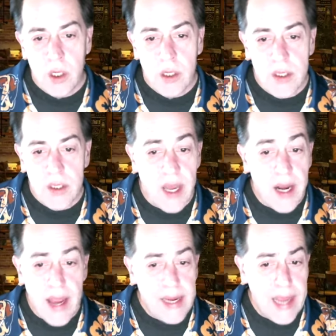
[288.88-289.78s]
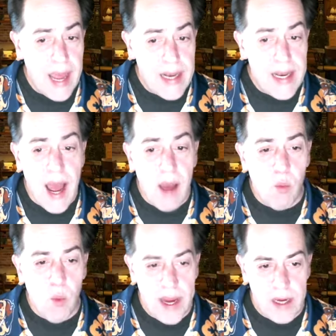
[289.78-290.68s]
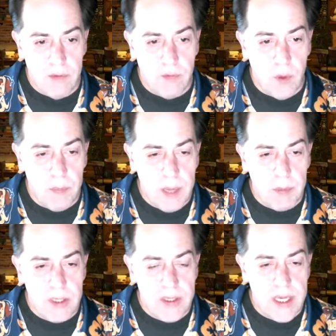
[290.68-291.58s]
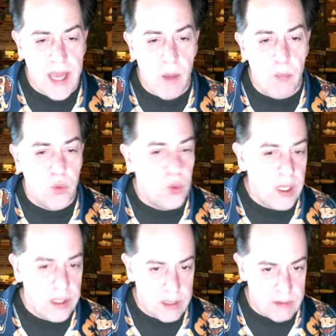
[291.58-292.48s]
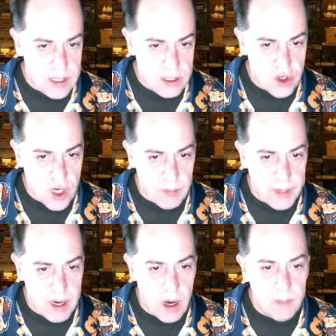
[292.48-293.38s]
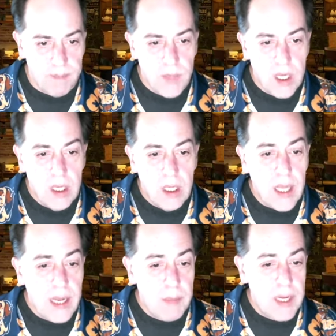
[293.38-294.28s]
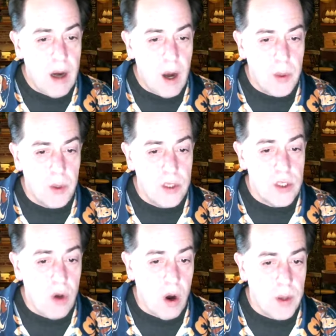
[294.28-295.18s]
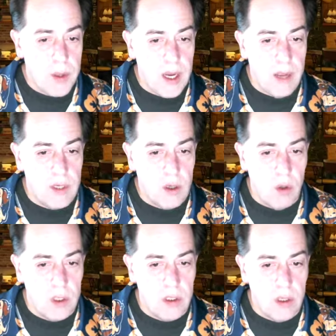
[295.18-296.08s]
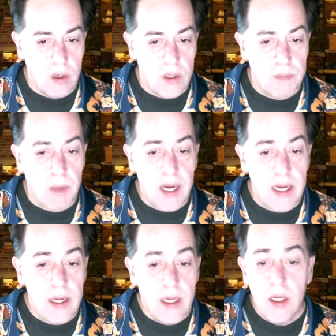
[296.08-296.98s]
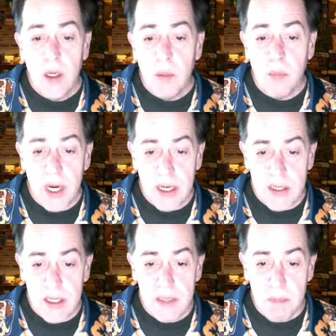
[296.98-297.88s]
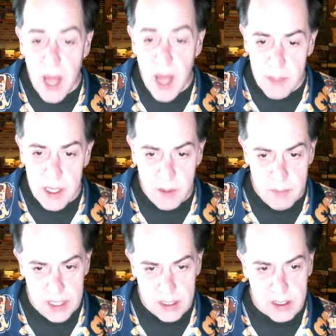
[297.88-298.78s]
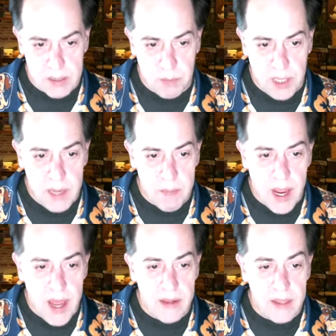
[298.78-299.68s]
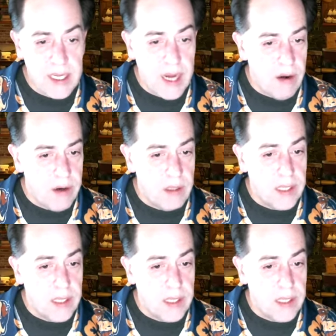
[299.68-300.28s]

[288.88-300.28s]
said, I cannot wait for people to see how brilliant these gentlemen are. Like B. Arthur's Dorothy on The Golden Girls, Bunny brings his mom into the mix, played by the